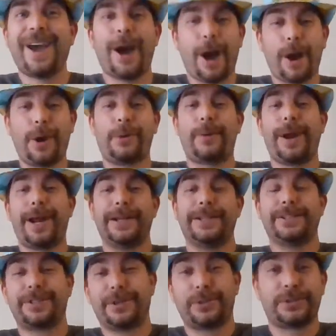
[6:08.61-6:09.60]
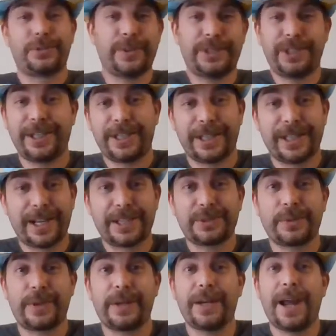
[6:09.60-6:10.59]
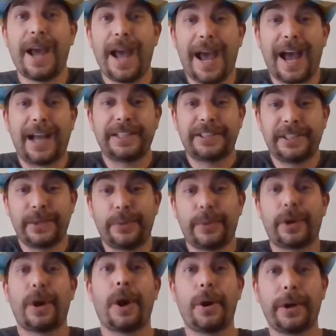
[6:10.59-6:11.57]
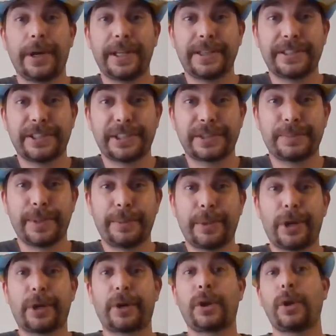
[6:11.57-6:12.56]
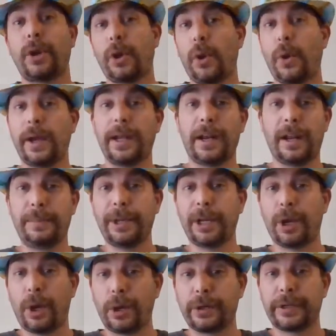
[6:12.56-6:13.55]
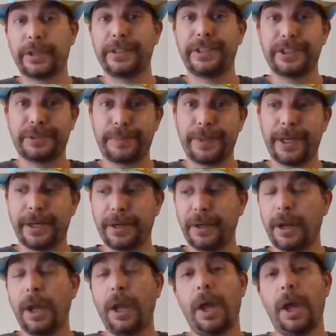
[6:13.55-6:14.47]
All right. So switching into the next one, I see we're already at the 6 minute mark, going a little bit longer than anticipated.